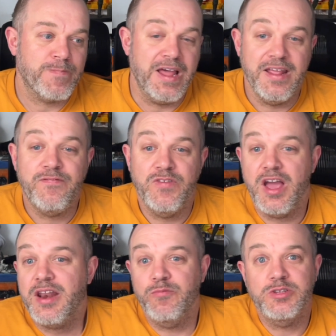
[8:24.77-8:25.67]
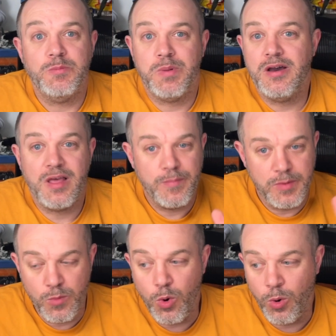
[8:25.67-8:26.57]
And if they're adding Rings of Power, that would
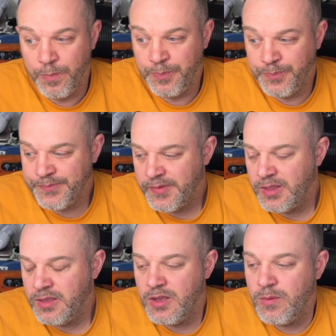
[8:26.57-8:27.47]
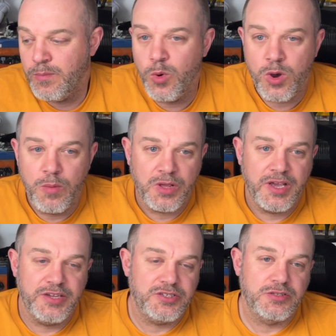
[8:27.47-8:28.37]
be more
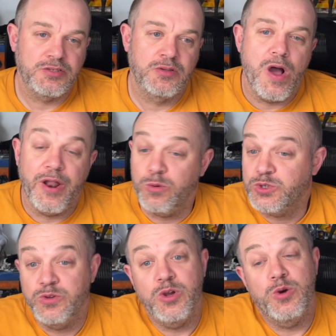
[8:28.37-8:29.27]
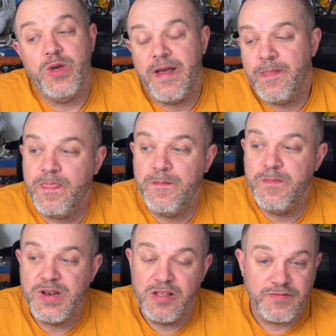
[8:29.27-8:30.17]
complications. I also know that the
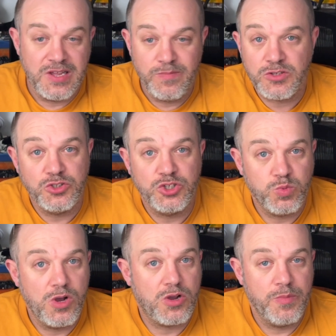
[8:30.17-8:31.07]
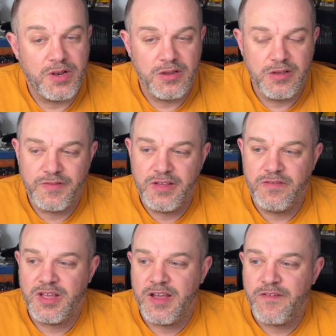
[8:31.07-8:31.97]
Middle-earth team doesn't just work on Middle-earth.
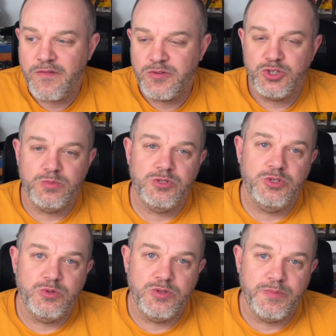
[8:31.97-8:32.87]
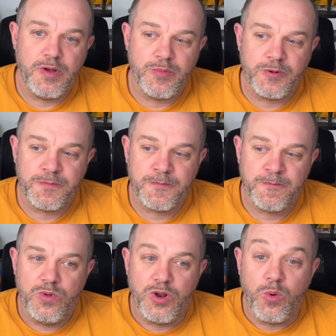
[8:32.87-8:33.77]
They have other jobs to do at the moment,
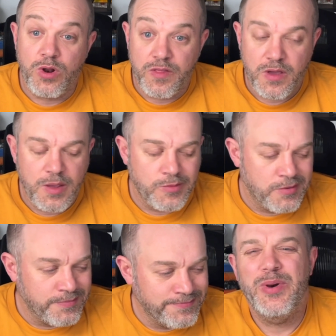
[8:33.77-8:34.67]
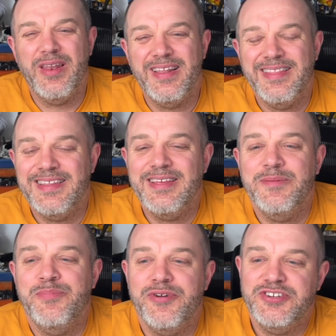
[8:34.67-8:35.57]
on other games. But the
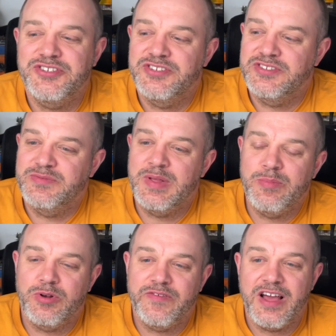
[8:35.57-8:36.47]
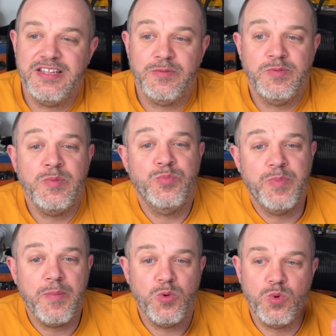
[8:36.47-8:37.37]
impression people have had is
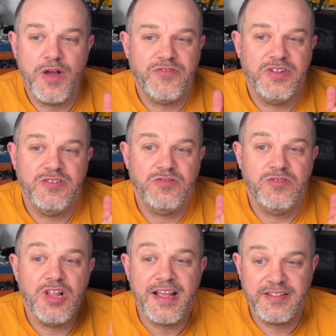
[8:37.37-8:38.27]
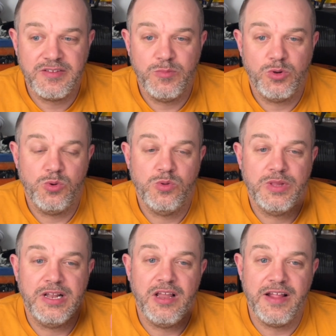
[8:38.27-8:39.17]
people I've seen like this model,
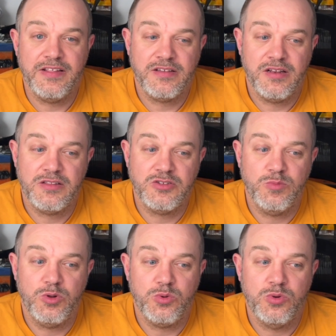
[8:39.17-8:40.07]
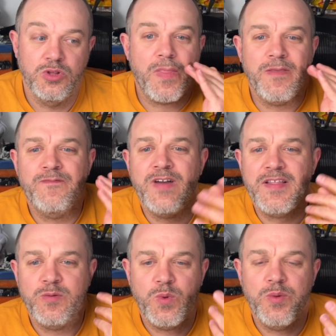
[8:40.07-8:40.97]
they like this collector's model, but the
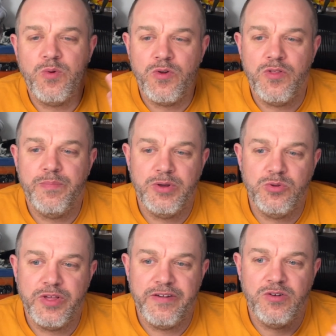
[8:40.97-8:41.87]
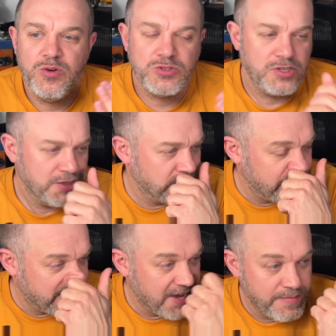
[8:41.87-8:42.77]
fact that we were on the bill there alongside these
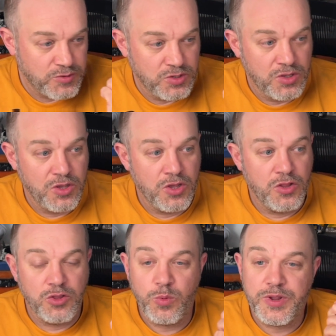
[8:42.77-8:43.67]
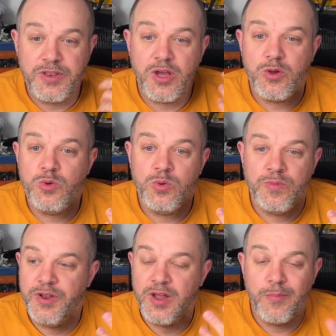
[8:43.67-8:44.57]
other games, that we know
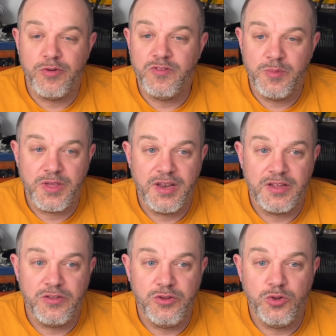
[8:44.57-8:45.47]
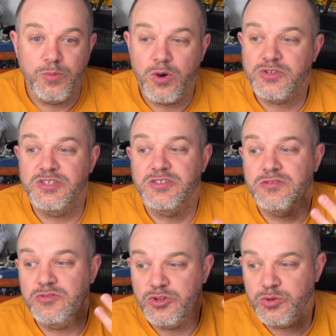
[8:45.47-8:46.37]
a number of them are getting new boxes
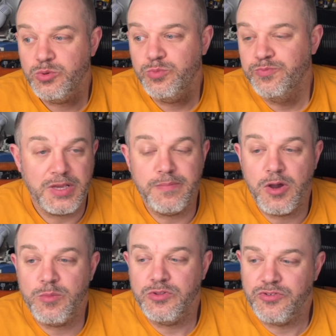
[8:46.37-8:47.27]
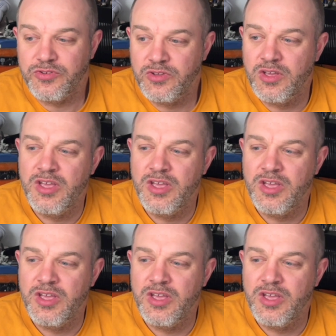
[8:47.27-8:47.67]
and new big moments,